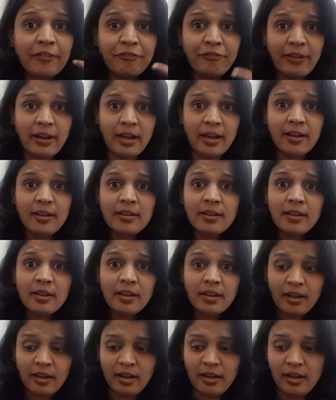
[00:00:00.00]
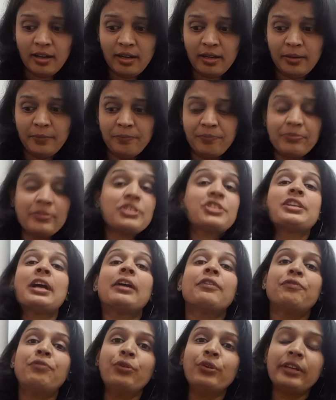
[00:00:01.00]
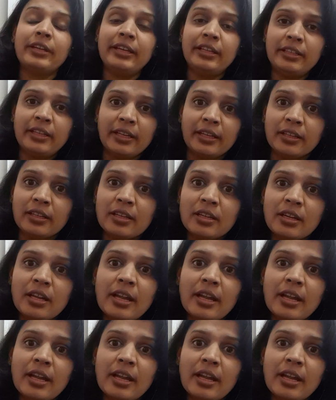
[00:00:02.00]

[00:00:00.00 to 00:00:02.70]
junk food eating,